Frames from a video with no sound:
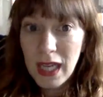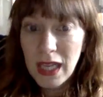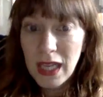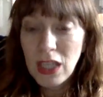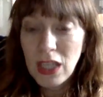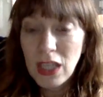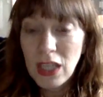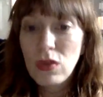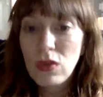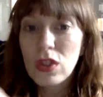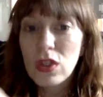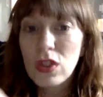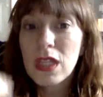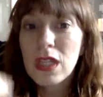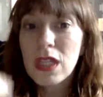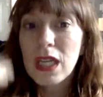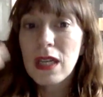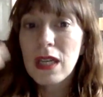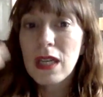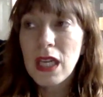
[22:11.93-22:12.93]
And then you just,
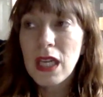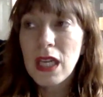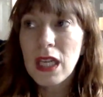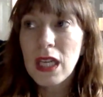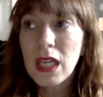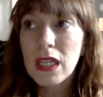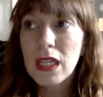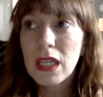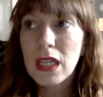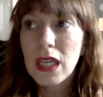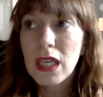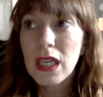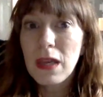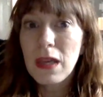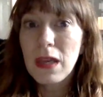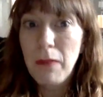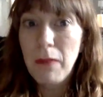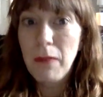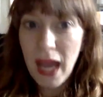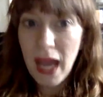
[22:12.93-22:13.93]
it
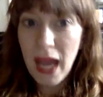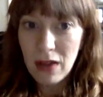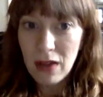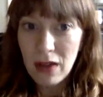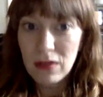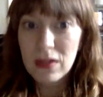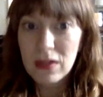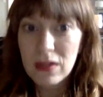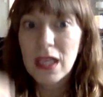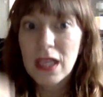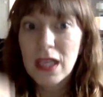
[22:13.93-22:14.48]
compounds.